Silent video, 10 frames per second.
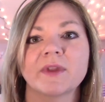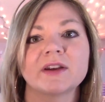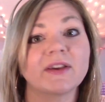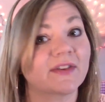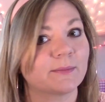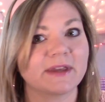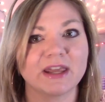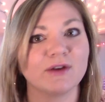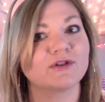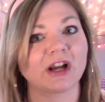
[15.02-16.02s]
to something
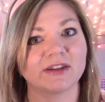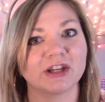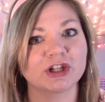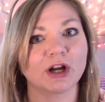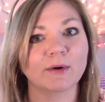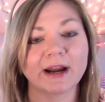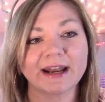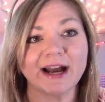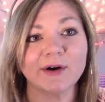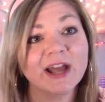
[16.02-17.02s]
huge on this show right
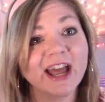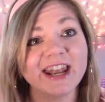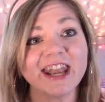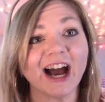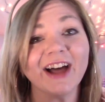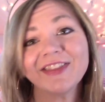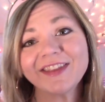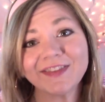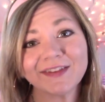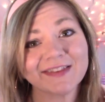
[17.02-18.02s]
now. Not
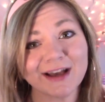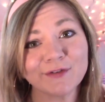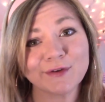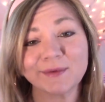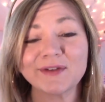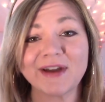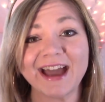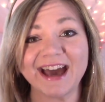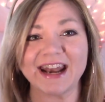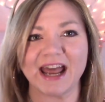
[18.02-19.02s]
that the stuff that we've
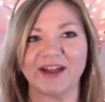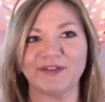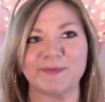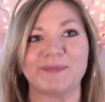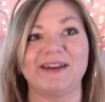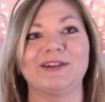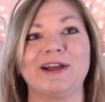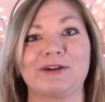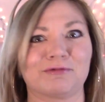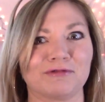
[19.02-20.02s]
had hasn't been
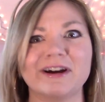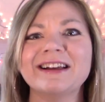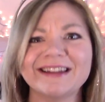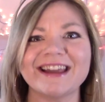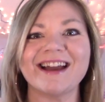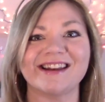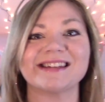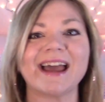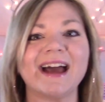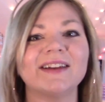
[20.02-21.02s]
like really
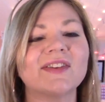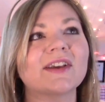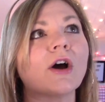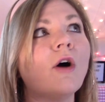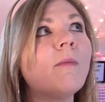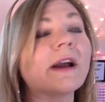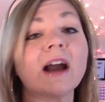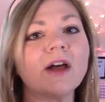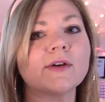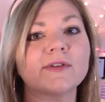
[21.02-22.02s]
intense. Like, oh my
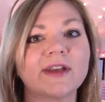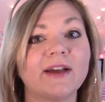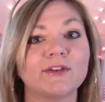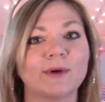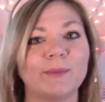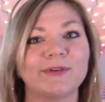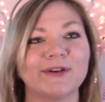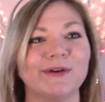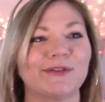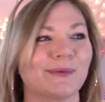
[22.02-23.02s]
God, those last two
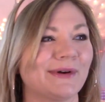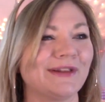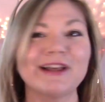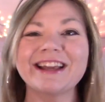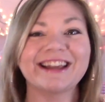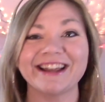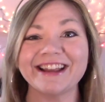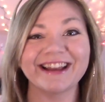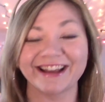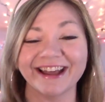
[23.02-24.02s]
episodes were like
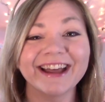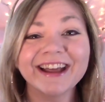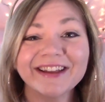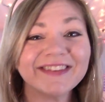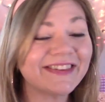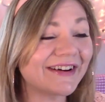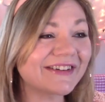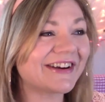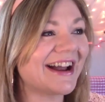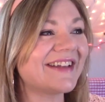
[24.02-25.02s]
so
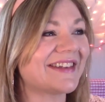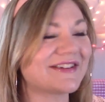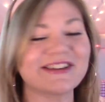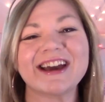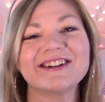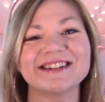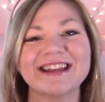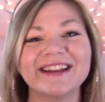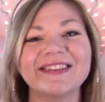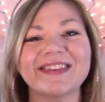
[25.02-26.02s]
crazy with how
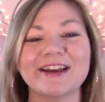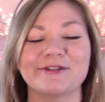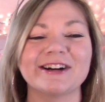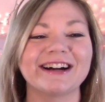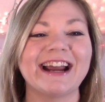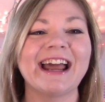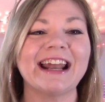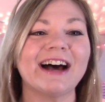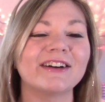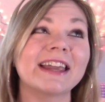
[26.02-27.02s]
intense they were. And
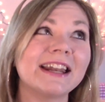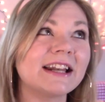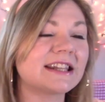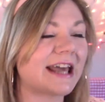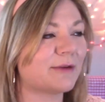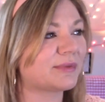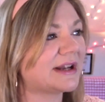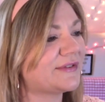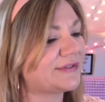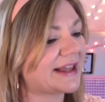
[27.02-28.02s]
I'll get into that
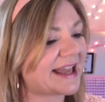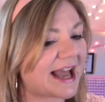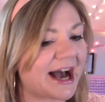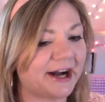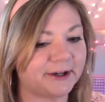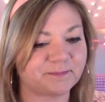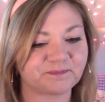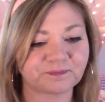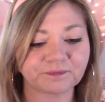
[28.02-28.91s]
briefly. I